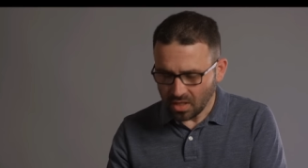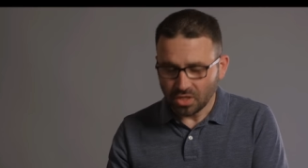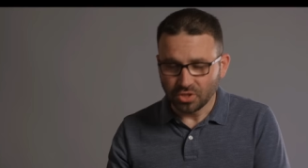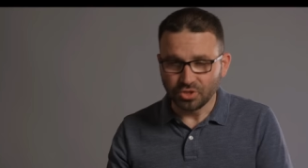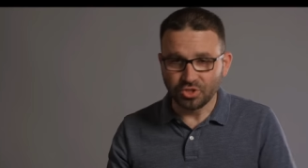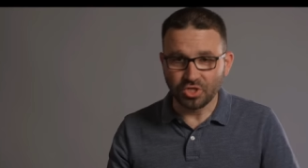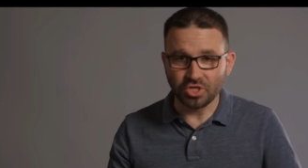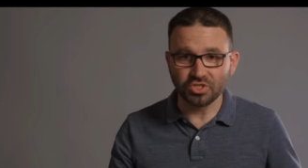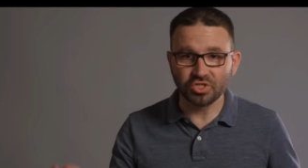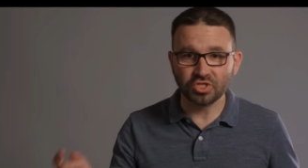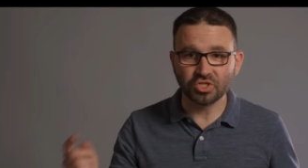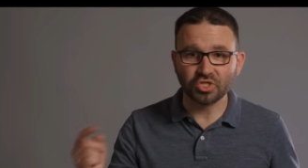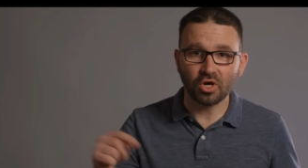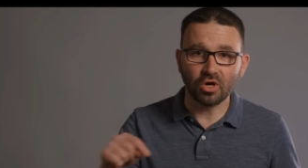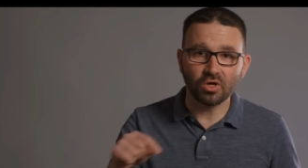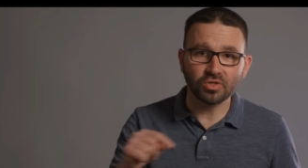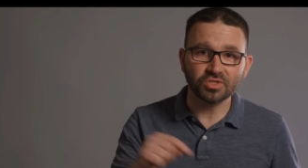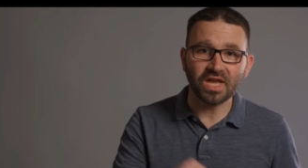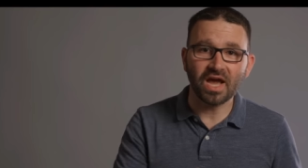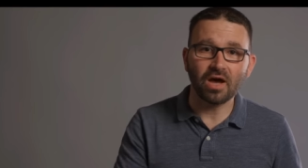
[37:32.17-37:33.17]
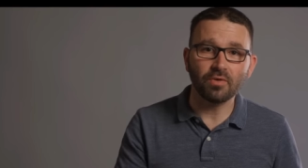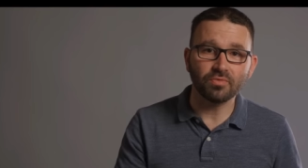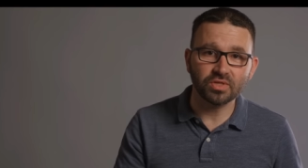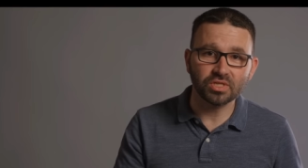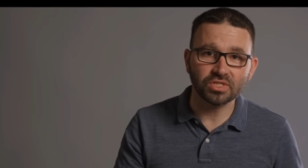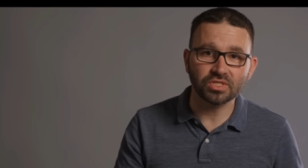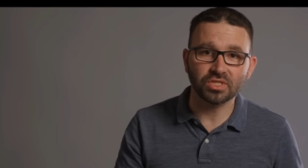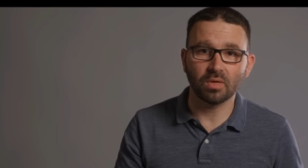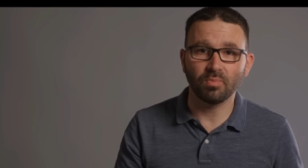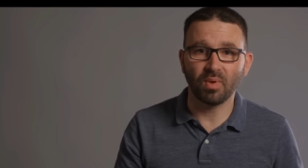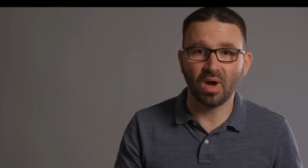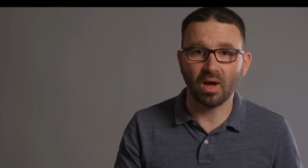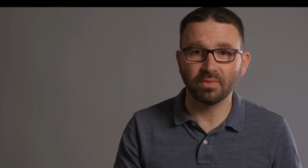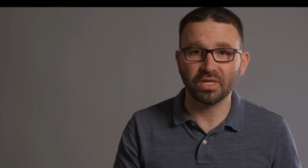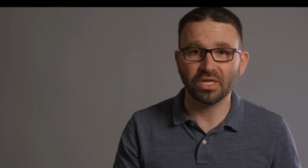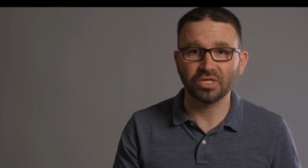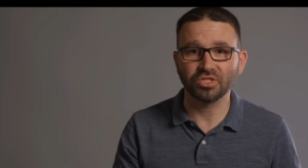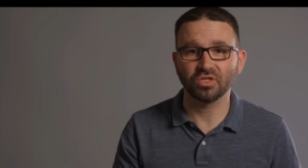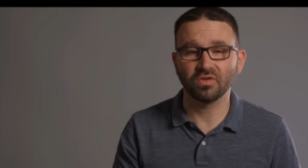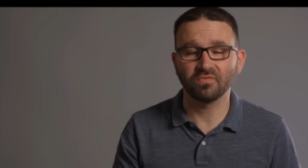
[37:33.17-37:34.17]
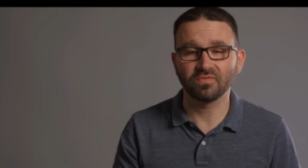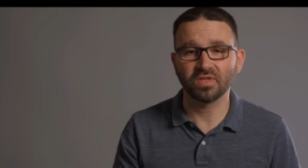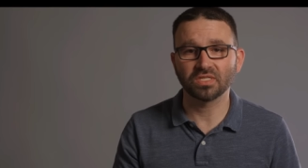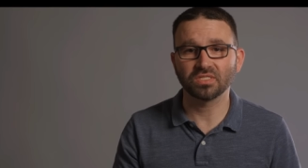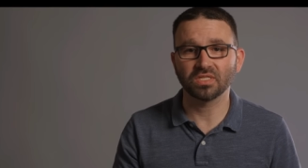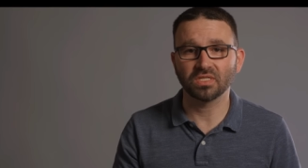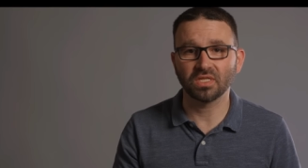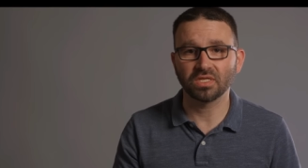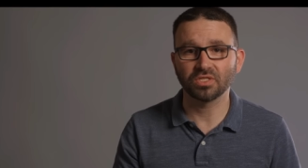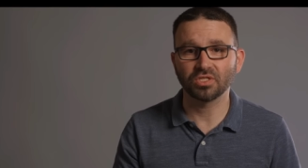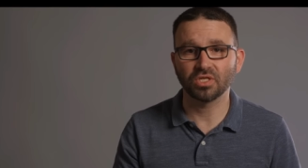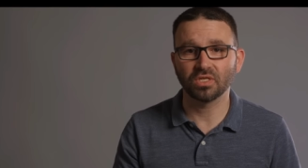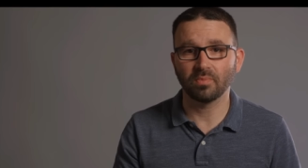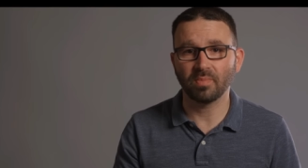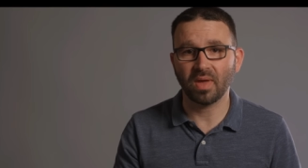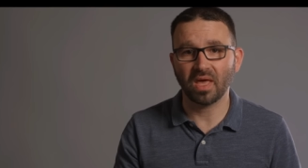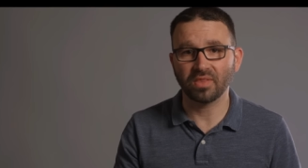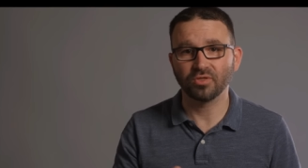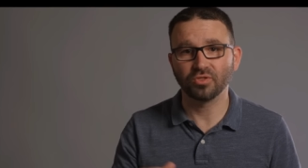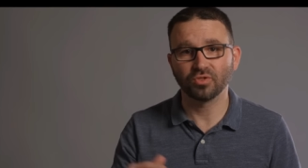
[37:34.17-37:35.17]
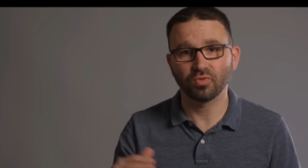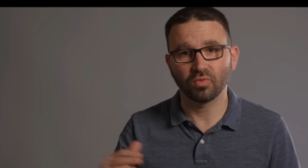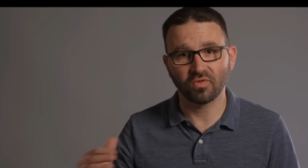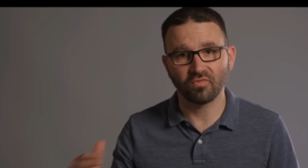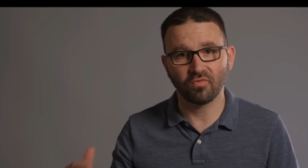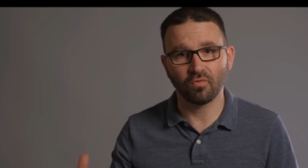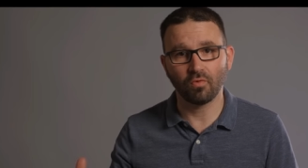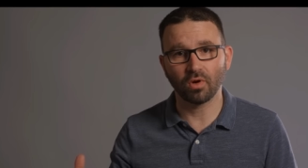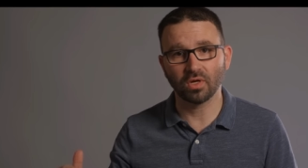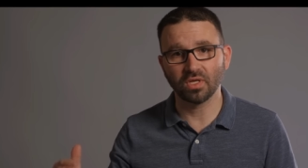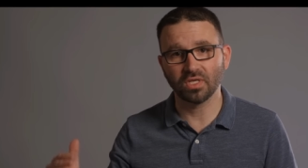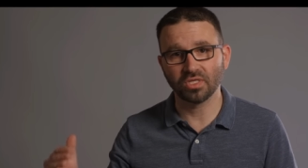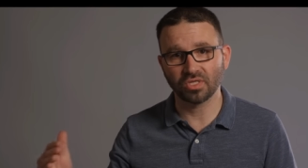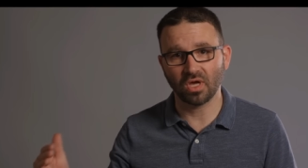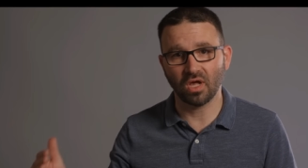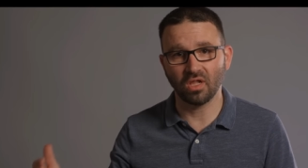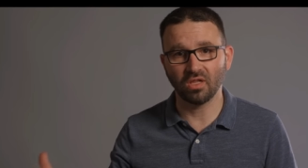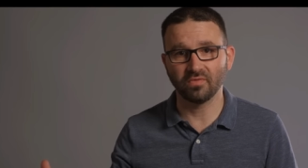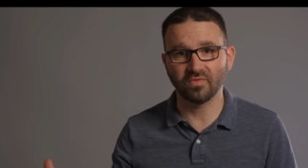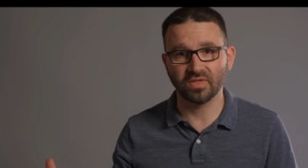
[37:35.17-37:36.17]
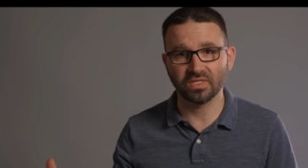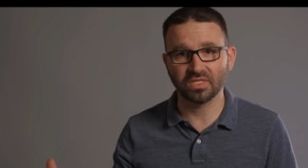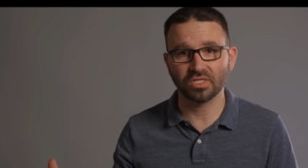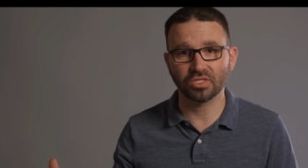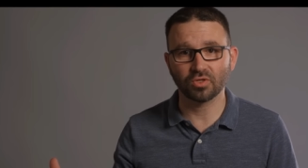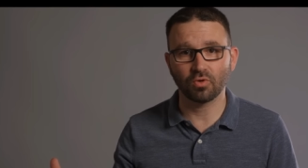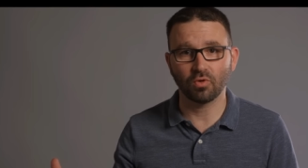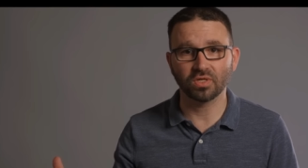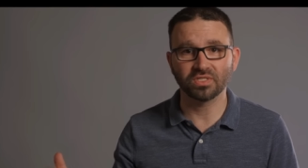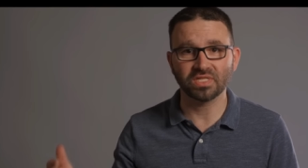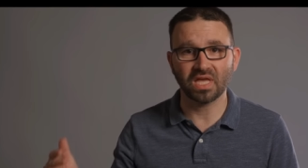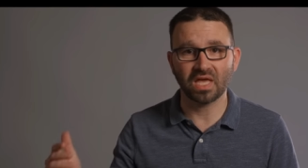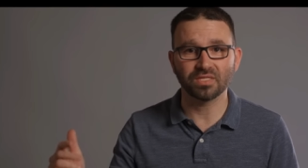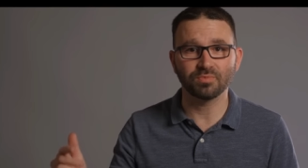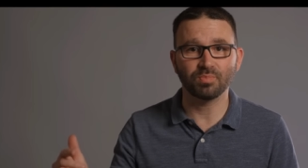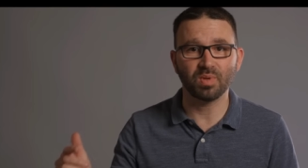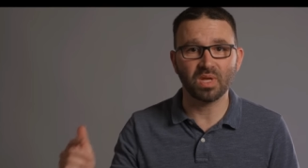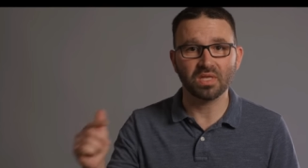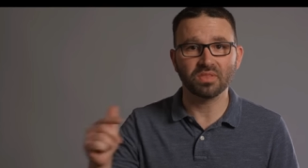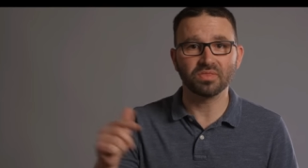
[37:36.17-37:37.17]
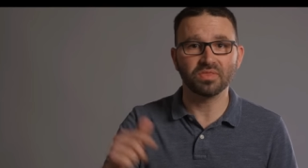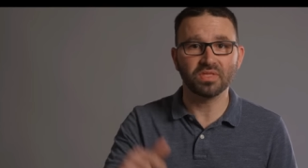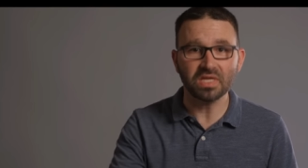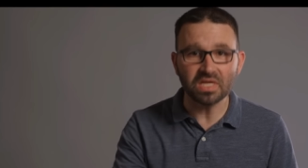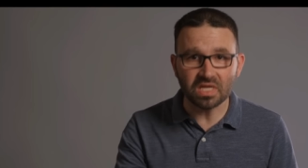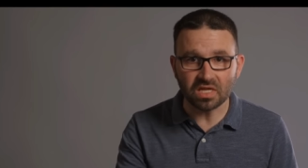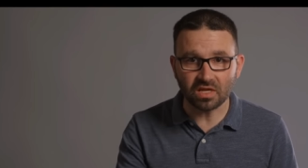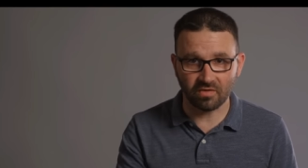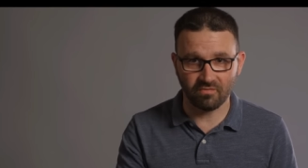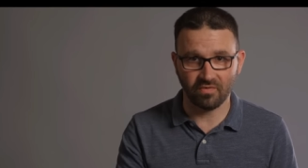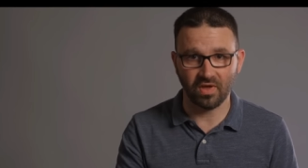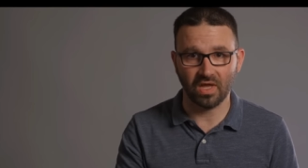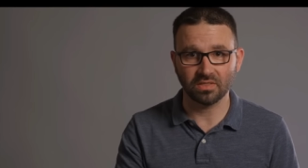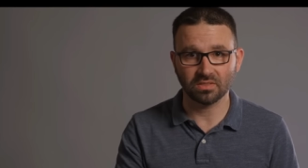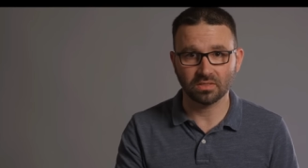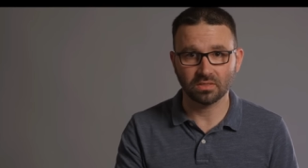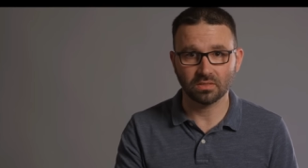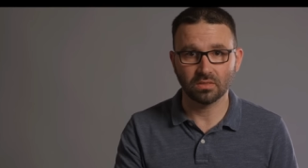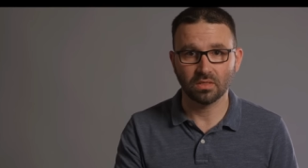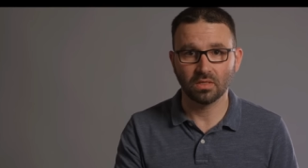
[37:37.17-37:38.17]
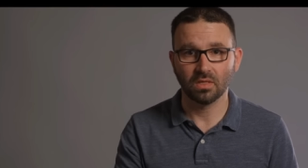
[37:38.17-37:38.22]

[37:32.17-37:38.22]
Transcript: Jesus calls out this abomination of desolation in Matthew 24 in his Olivet Discourse as being the event,